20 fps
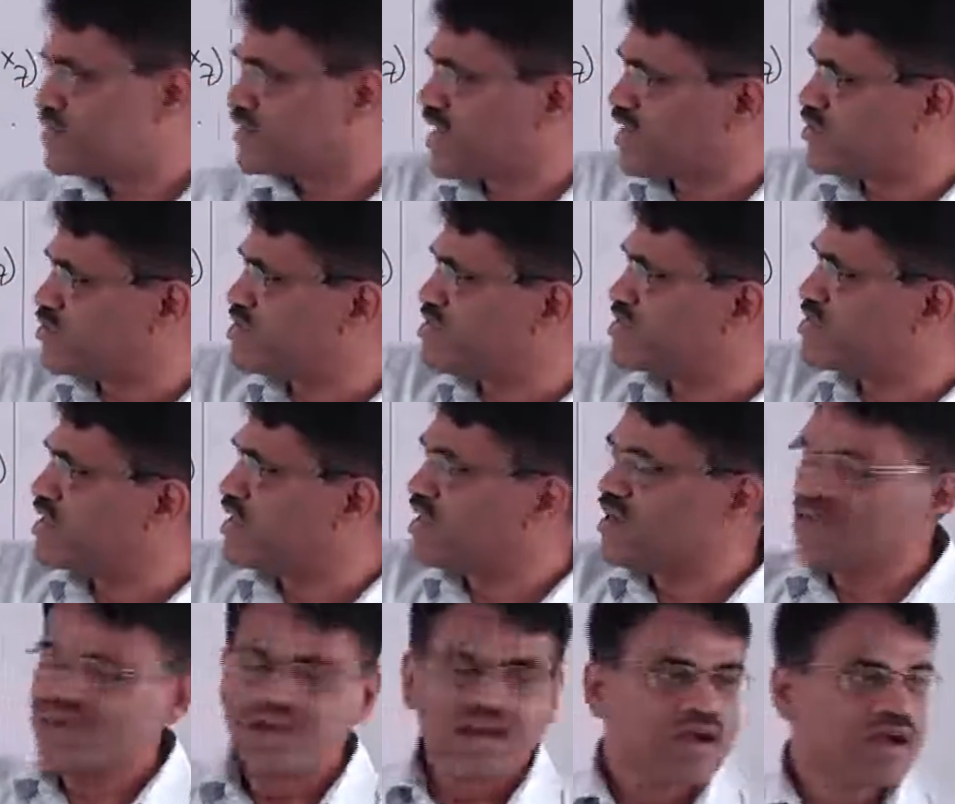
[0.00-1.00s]
That was
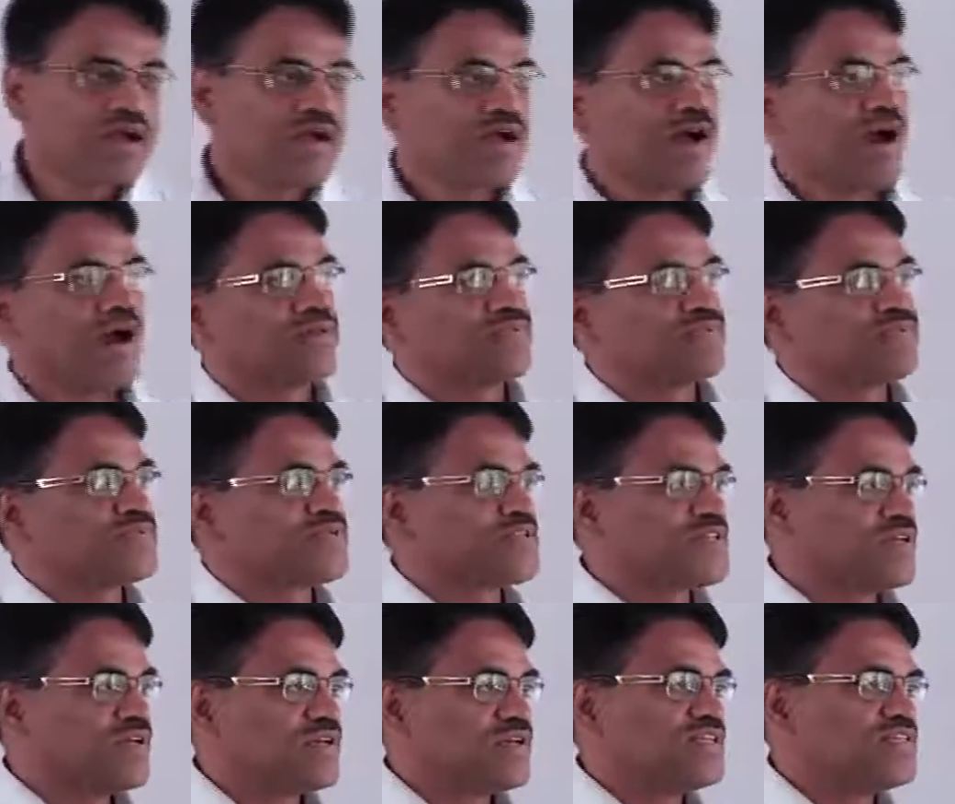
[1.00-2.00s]
Karp's
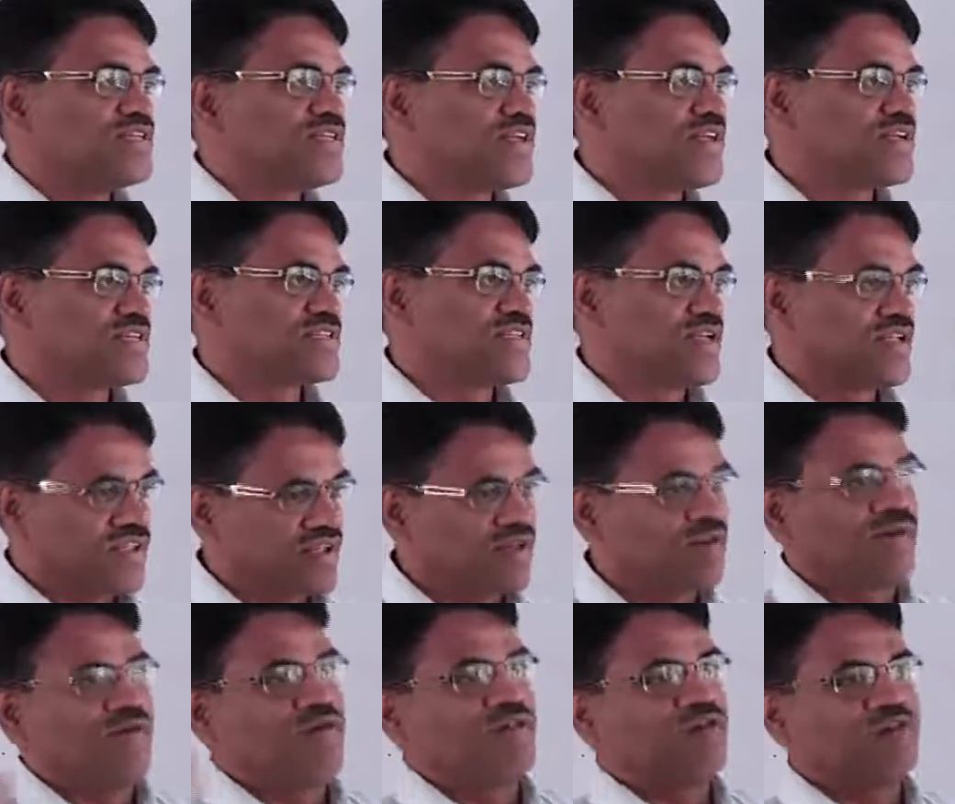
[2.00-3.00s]
genius, and
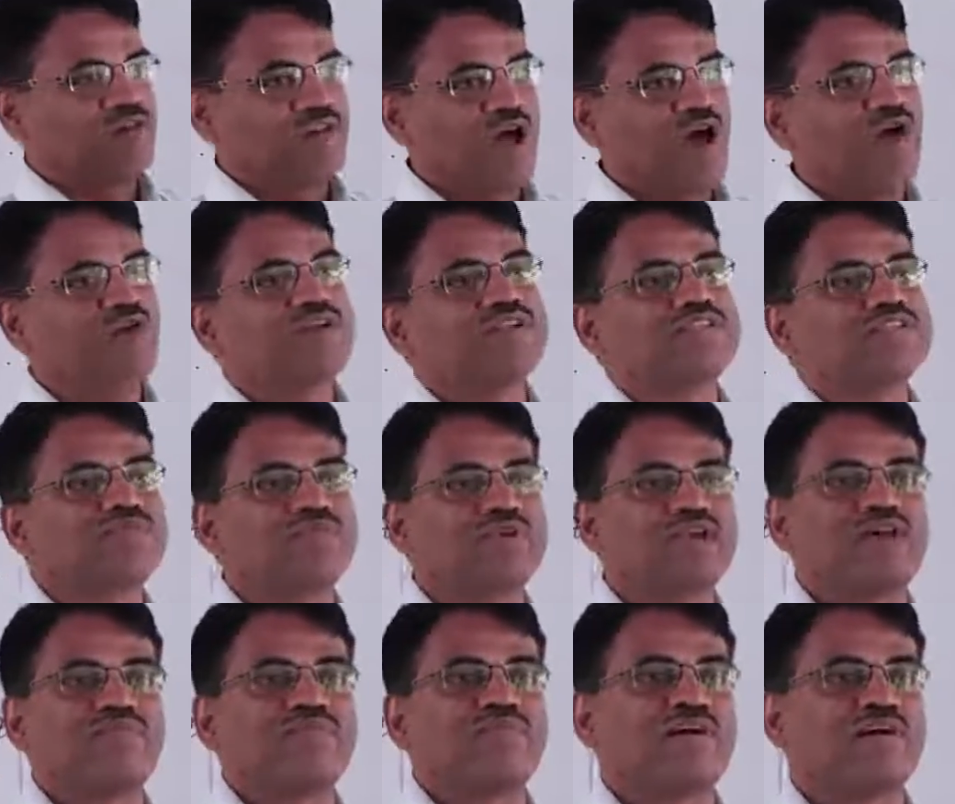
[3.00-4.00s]
now it's
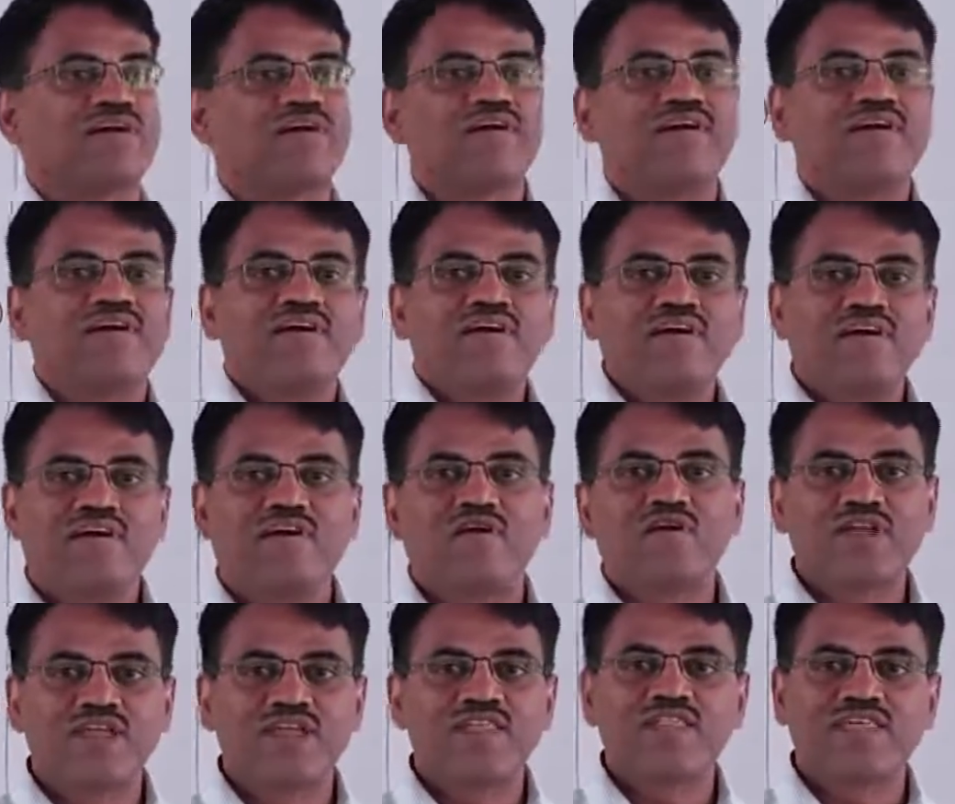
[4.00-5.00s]
become a
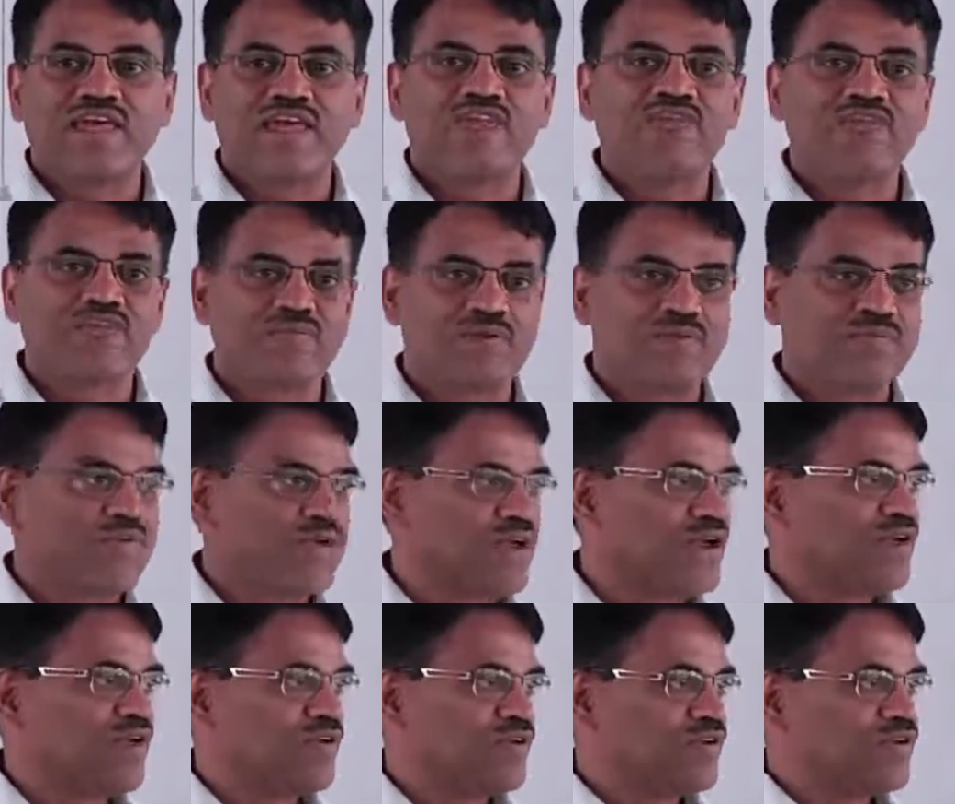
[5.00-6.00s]
routine thing for people
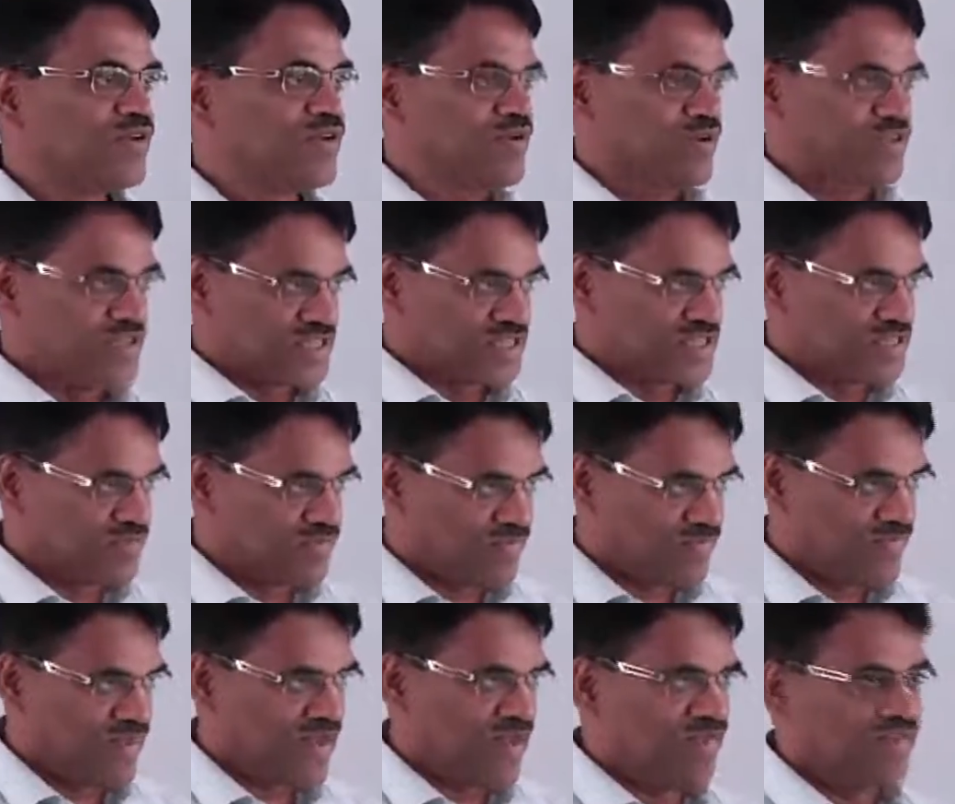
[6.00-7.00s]
to do
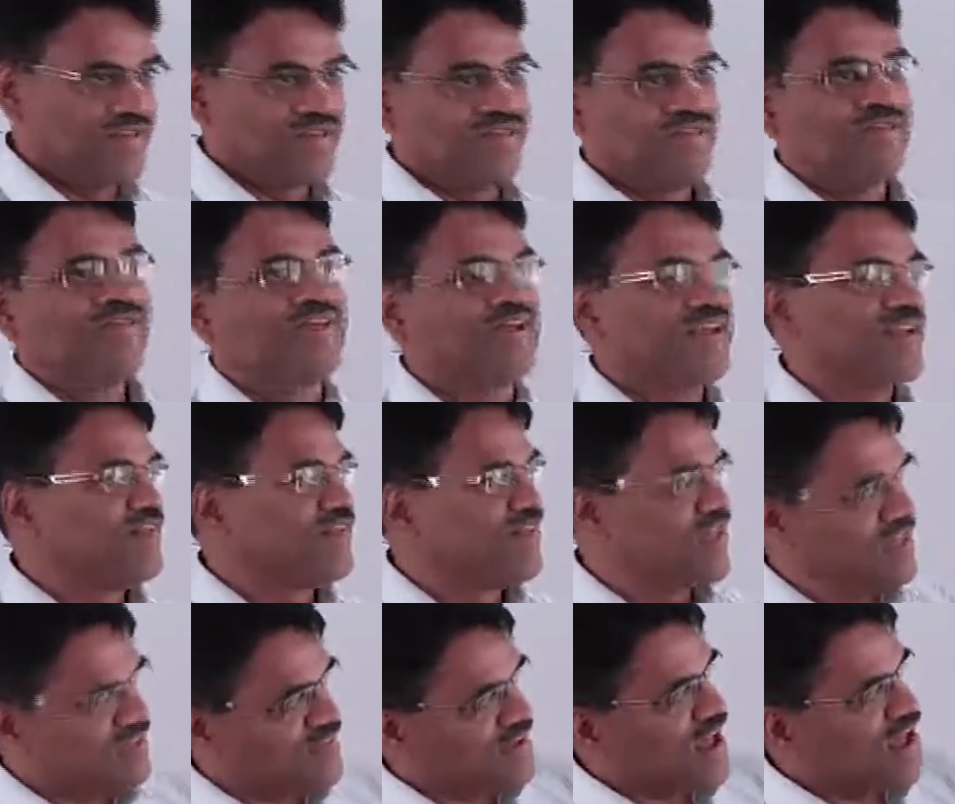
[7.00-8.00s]
this. Okay? We
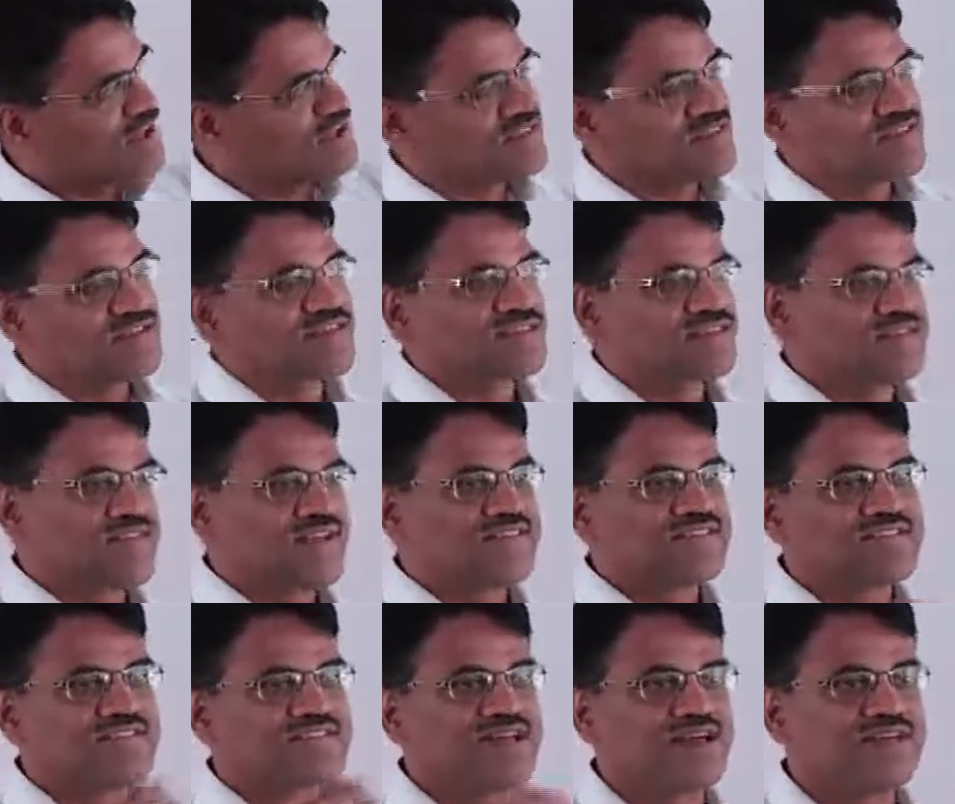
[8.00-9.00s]
even ask this as an
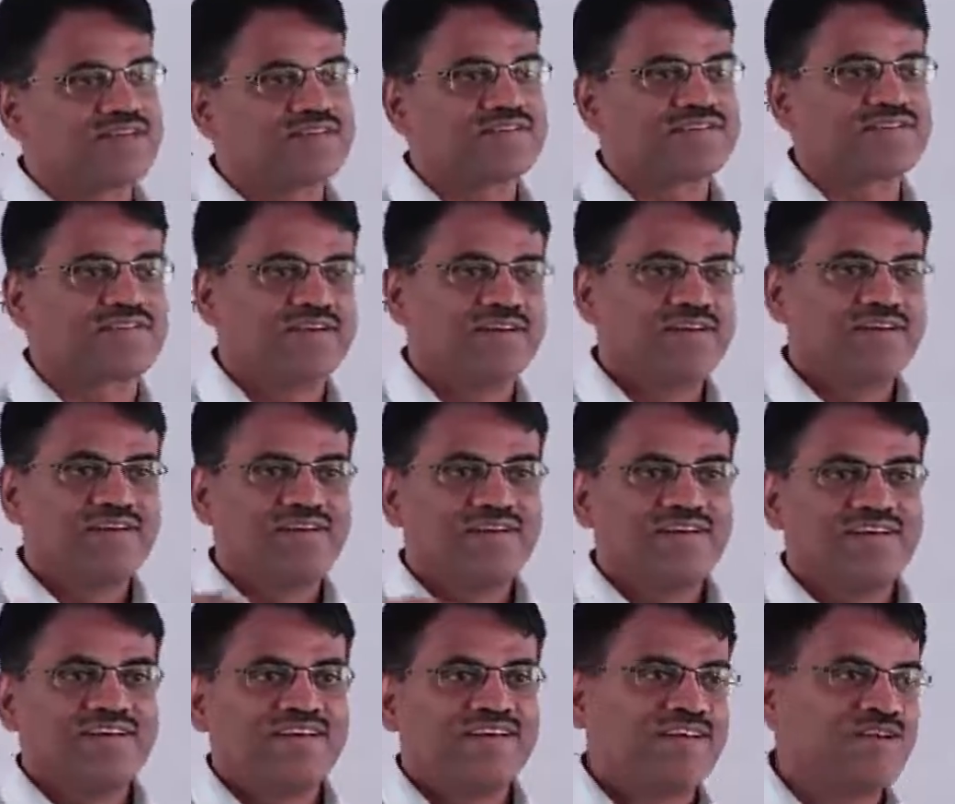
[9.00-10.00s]
exercise
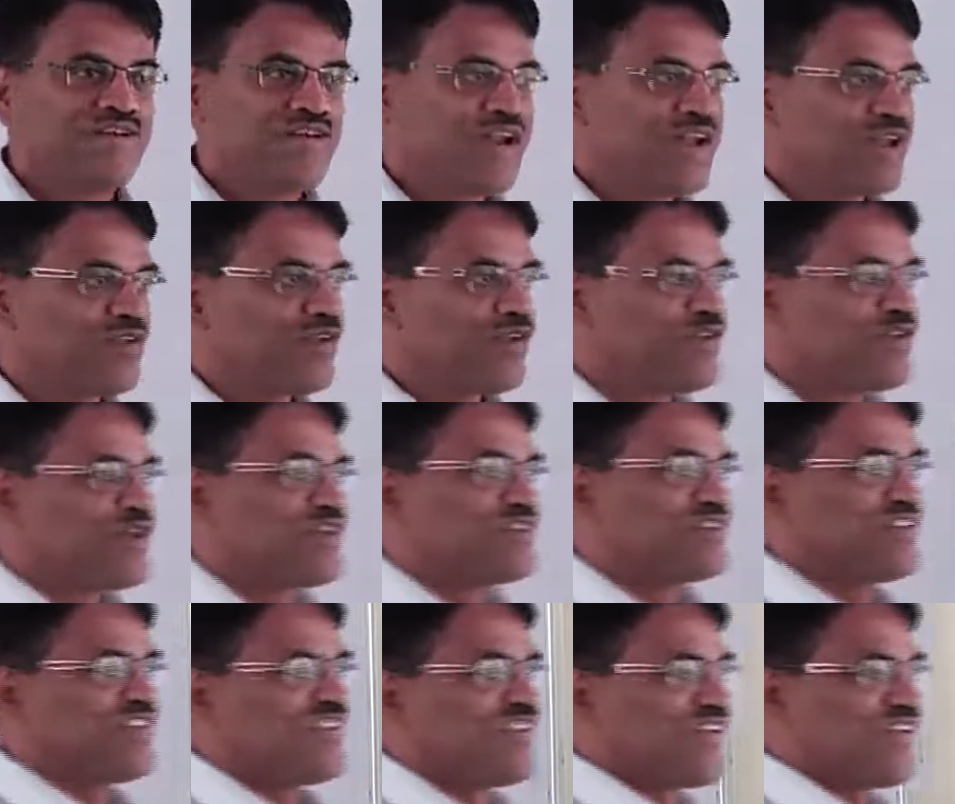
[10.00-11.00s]
in interview
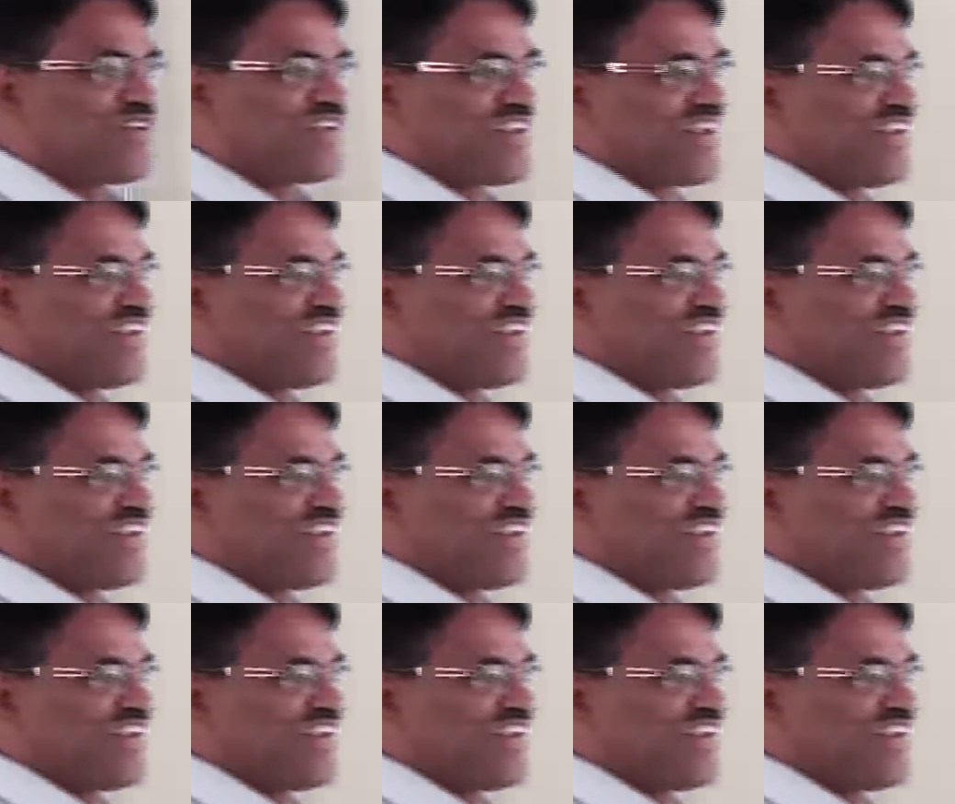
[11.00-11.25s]
question or